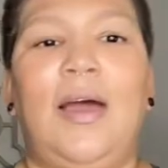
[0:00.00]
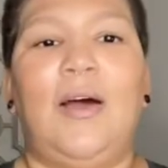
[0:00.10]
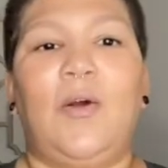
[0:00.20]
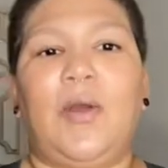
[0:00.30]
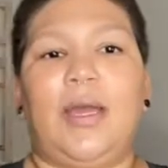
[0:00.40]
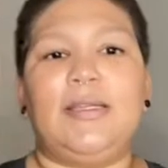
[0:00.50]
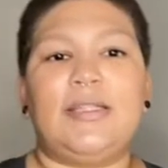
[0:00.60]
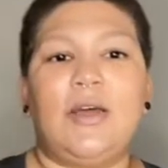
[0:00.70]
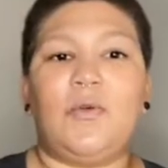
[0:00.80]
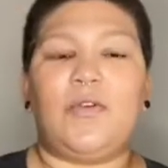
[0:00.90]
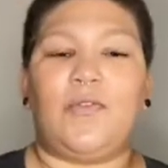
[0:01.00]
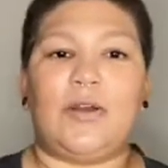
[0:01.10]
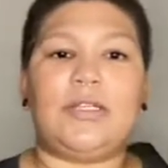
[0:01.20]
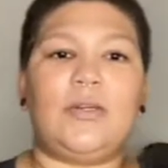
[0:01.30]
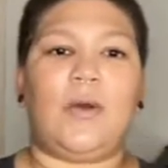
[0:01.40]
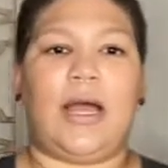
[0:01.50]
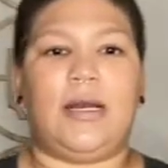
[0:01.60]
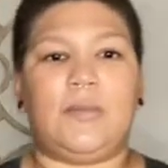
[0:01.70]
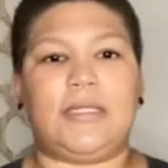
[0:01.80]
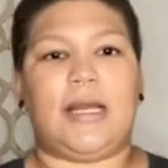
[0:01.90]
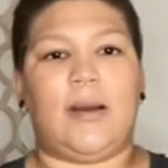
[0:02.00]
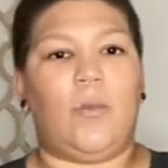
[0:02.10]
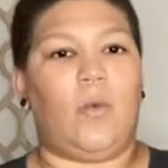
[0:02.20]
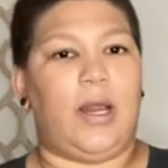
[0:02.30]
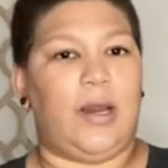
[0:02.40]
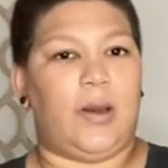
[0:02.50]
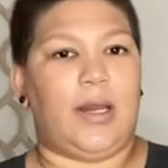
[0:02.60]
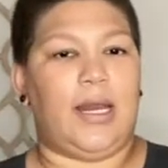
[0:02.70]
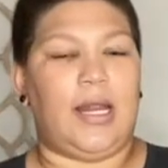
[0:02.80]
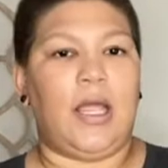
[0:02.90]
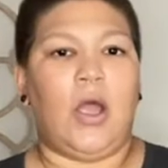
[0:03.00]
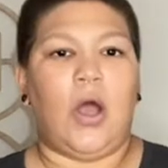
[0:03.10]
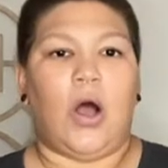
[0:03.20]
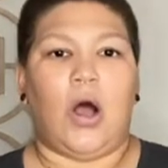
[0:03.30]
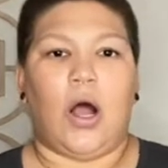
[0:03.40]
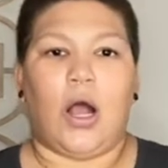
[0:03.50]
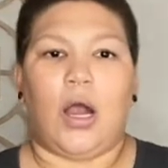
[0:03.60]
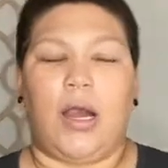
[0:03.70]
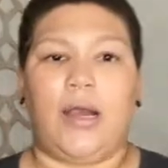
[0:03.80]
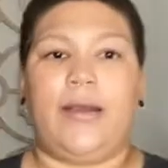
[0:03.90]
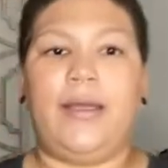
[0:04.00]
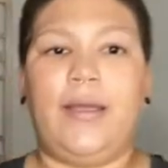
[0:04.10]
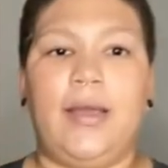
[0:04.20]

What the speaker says: Okay, so the first two items that I'm wearing are